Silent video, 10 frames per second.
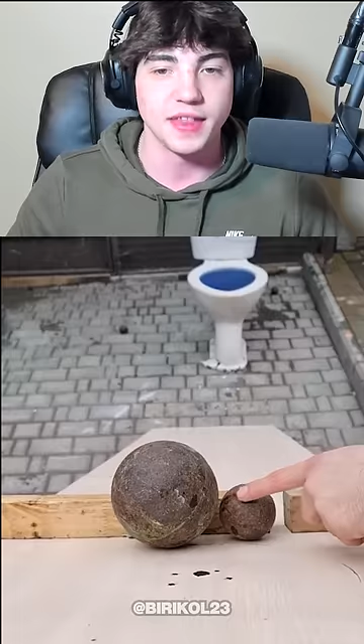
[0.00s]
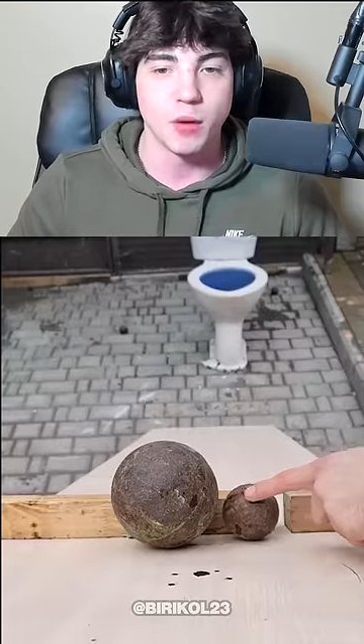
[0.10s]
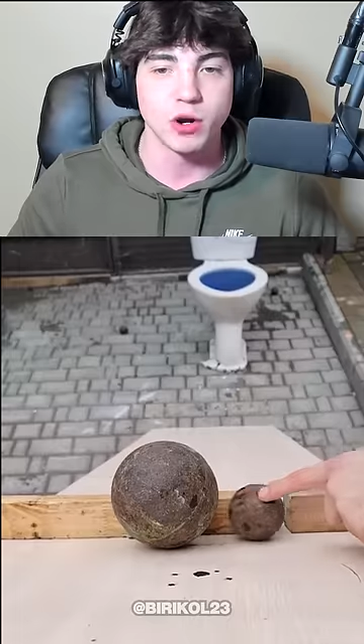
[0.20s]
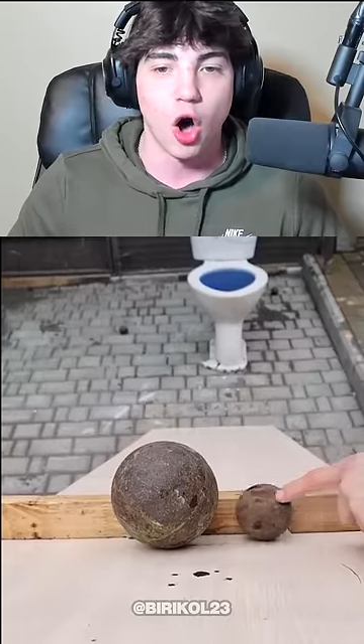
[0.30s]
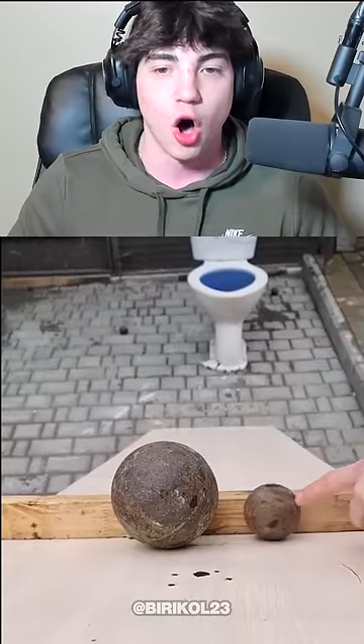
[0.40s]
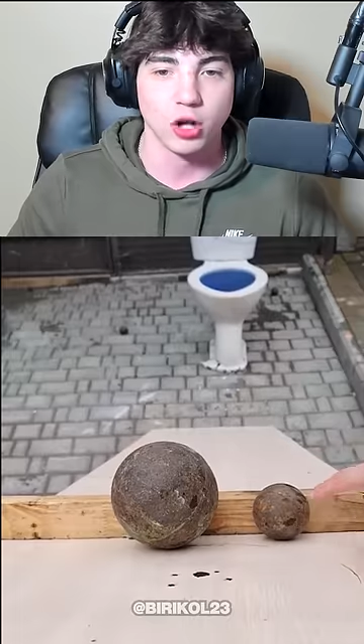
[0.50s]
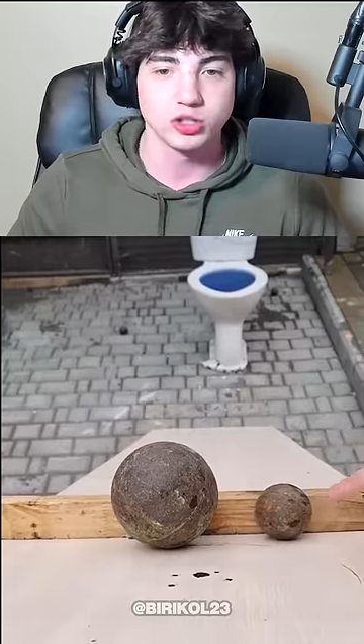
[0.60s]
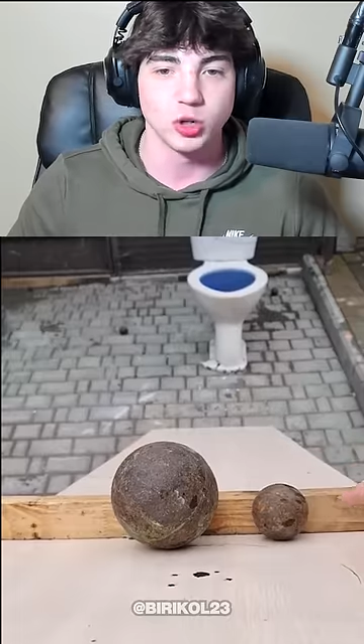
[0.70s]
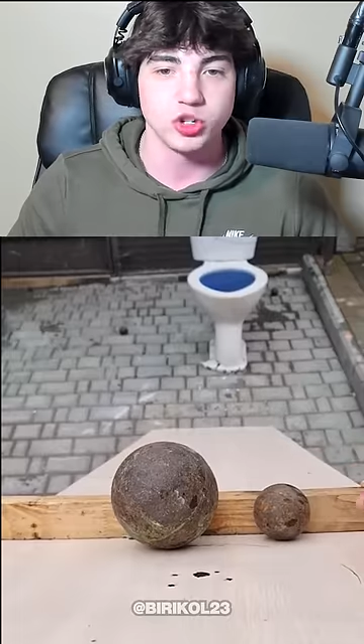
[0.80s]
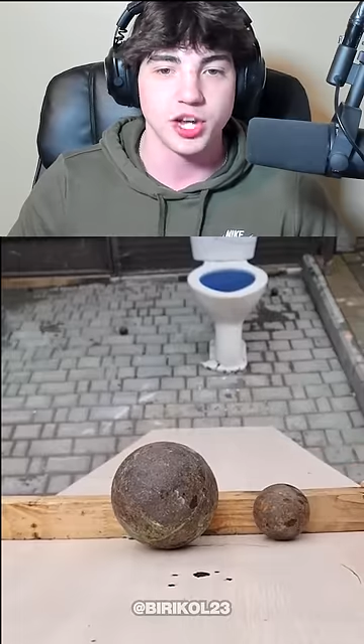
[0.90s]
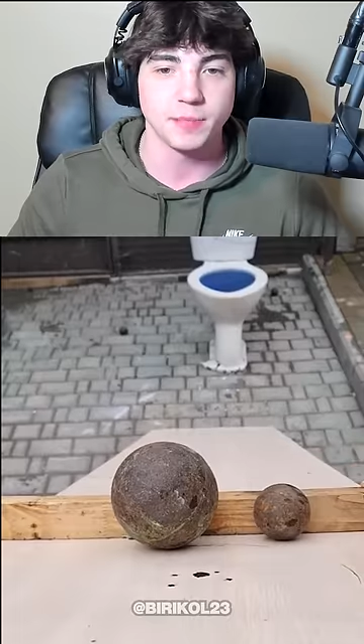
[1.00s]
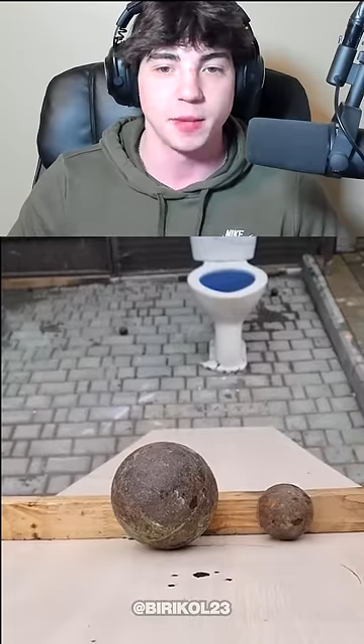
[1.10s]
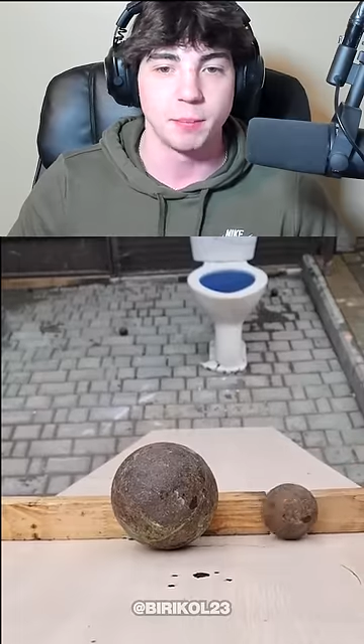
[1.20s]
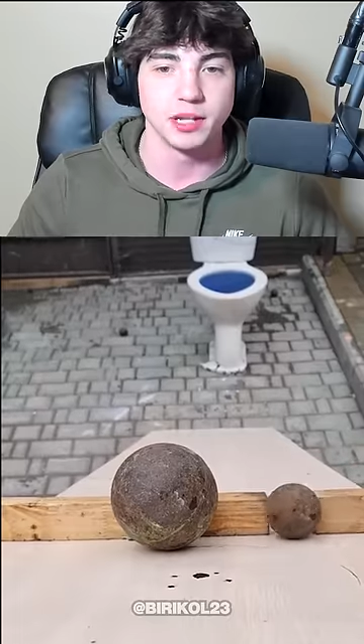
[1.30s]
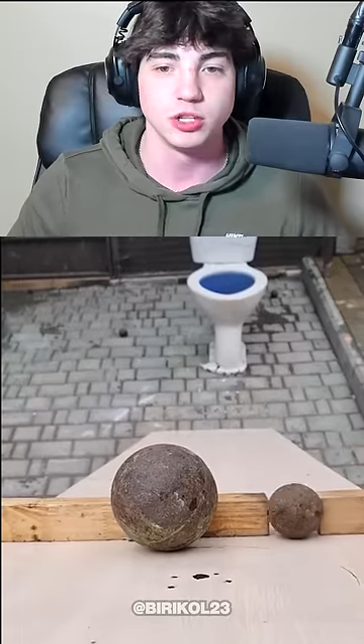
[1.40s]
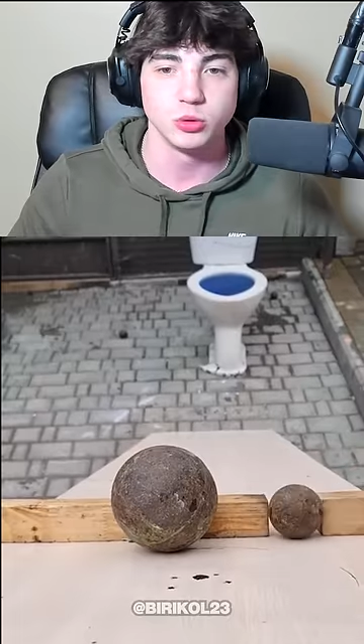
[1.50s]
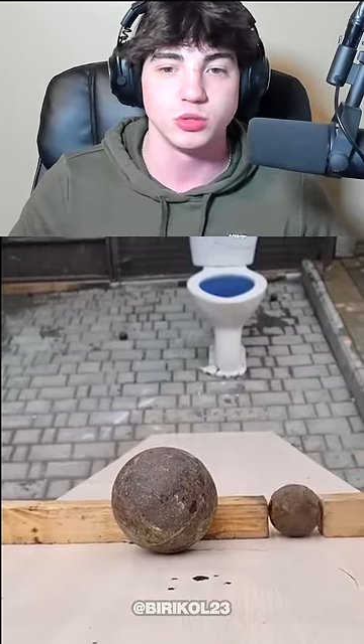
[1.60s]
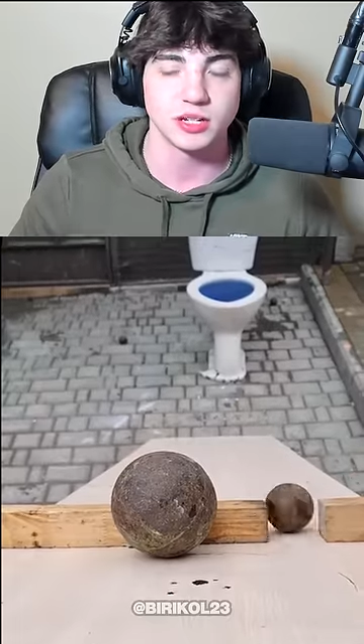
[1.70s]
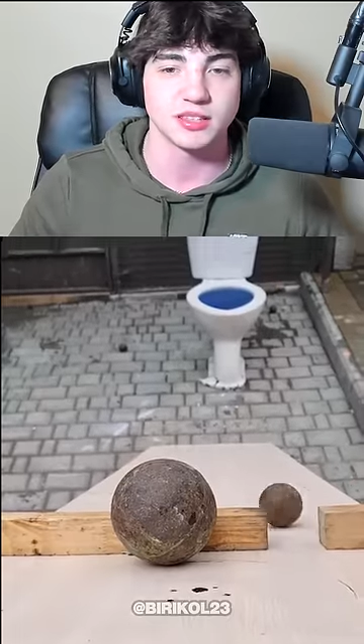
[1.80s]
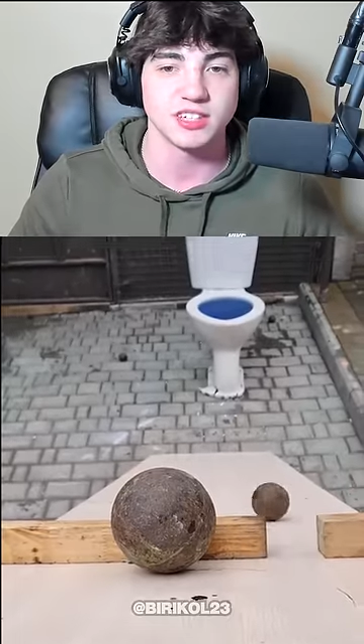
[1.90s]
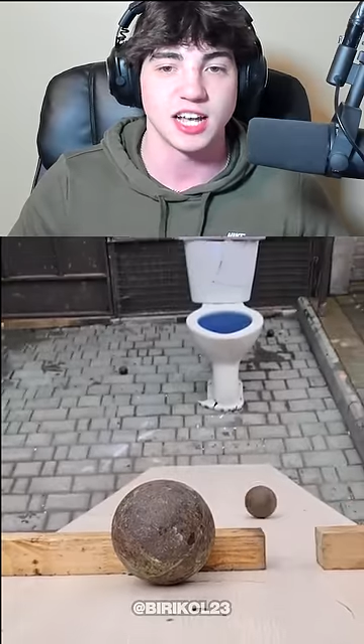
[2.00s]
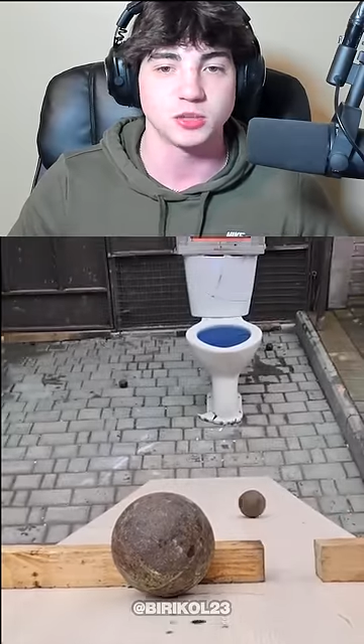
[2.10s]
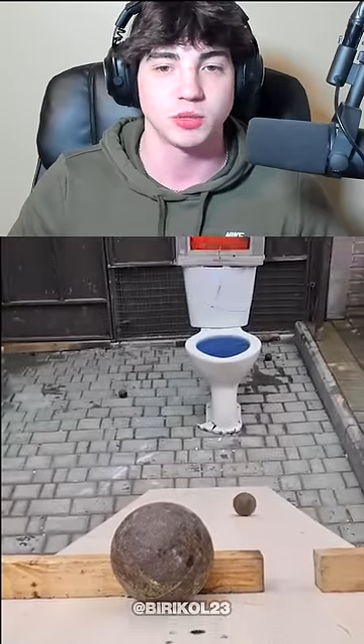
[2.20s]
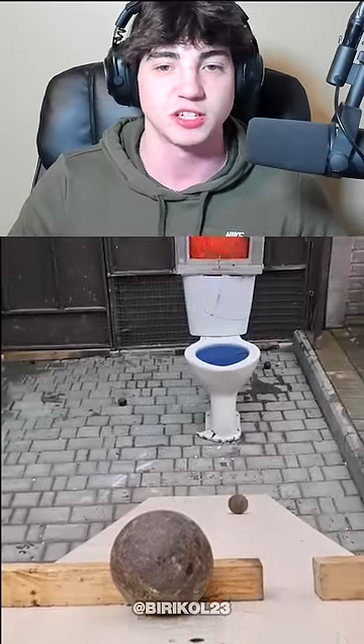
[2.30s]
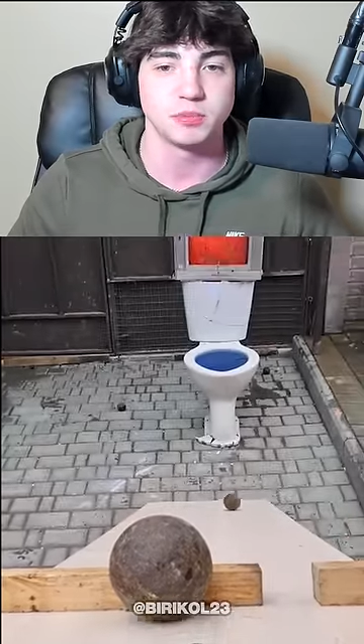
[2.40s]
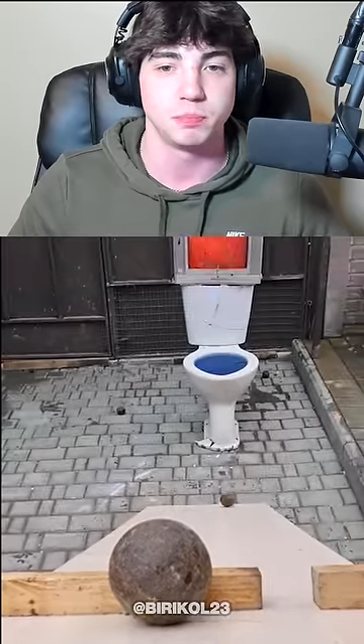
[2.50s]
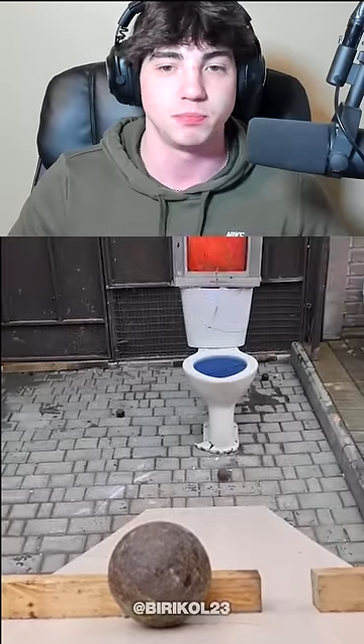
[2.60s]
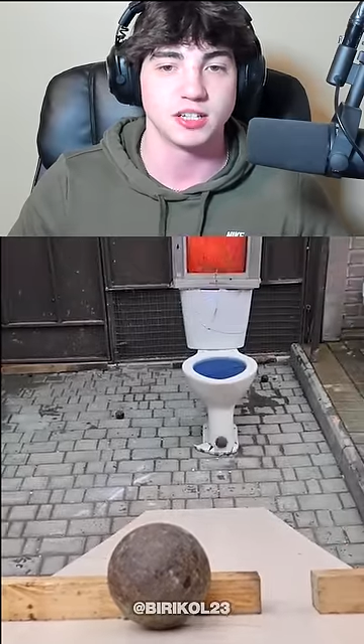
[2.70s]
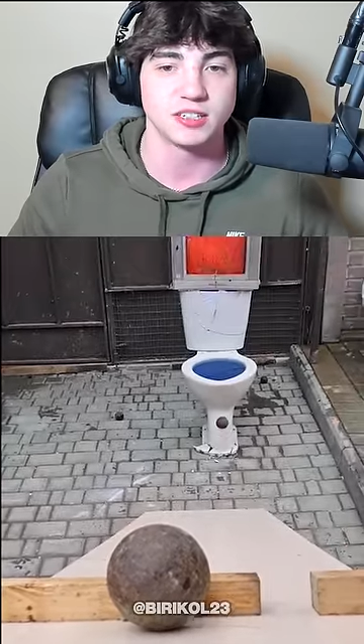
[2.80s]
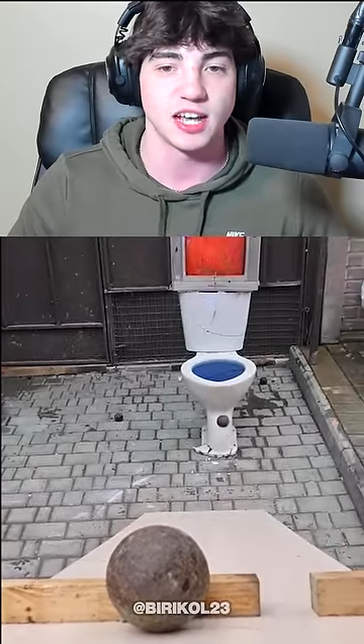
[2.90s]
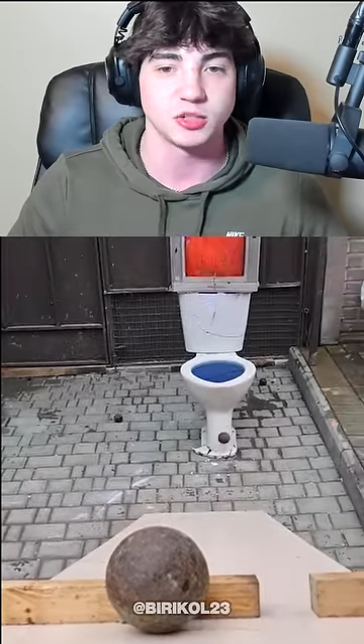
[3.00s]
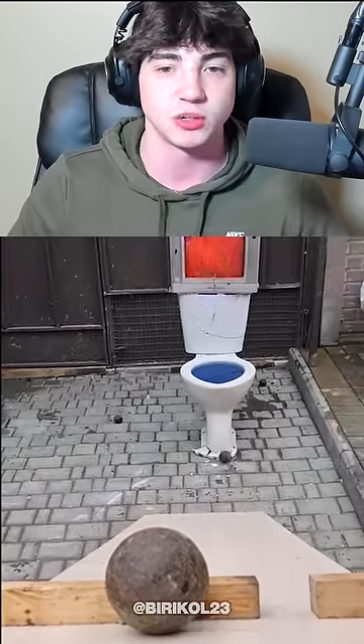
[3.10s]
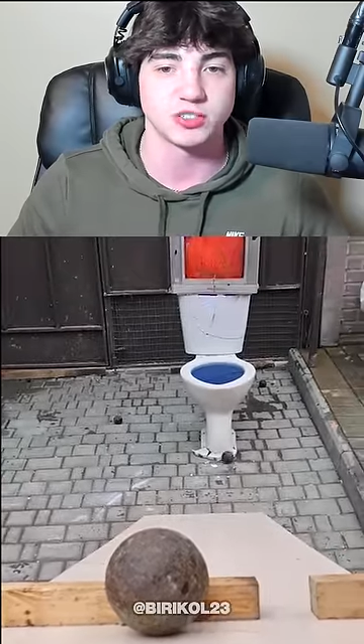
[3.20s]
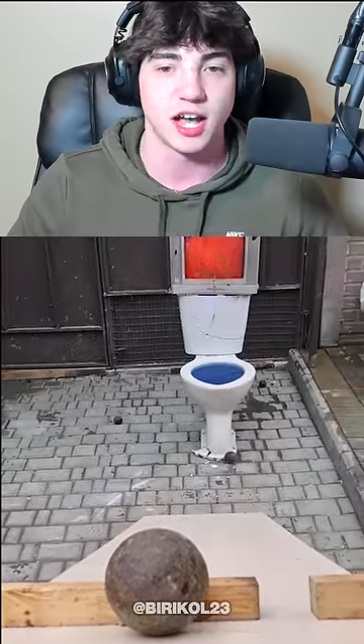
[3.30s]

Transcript: and that one also chipped it, but dude, look at this next one. This this next one is